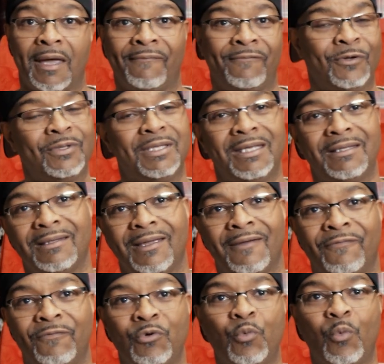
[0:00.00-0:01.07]
If
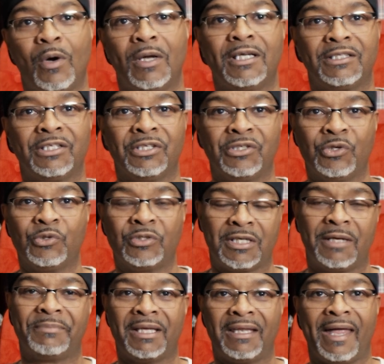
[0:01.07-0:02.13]
you wanted to do
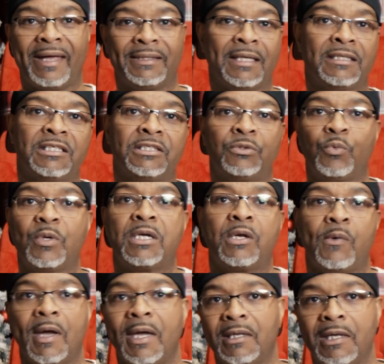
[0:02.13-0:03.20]
something like that, just
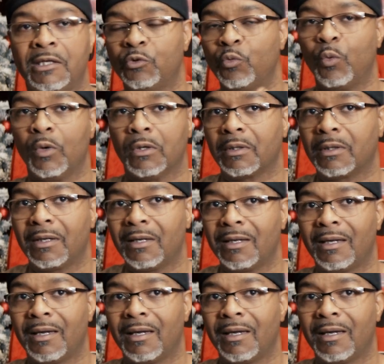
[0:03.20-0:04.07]
recreate his work.